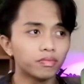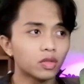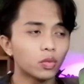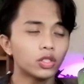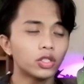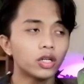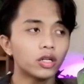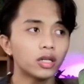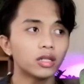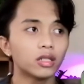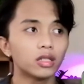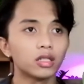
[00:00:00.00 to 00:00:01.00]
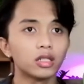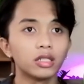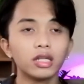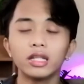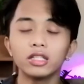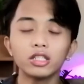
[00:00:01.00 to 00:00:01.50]
what do you call that?
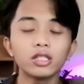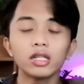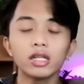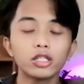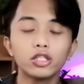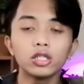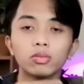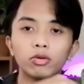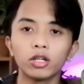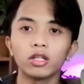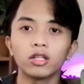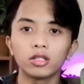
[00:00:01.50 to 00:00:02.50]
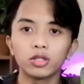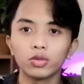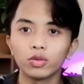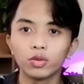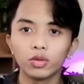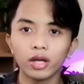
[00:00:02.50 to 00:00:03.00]
Yeah, let's just put it
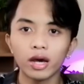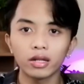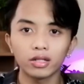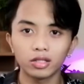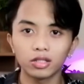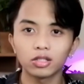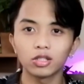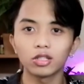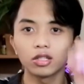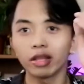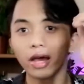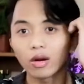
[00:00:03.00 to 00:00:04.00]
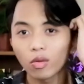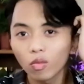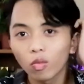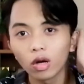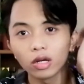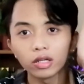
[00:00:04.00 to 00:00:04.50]
into that
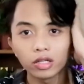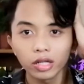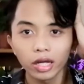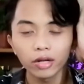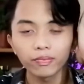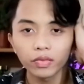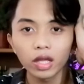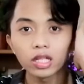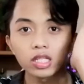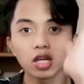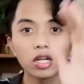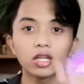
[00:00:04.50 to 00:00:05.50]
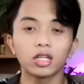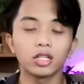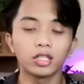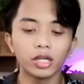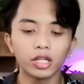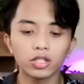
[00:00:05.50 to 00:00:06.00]
one, like it's not yet
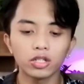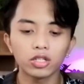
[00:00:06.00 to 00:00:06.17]
endangered.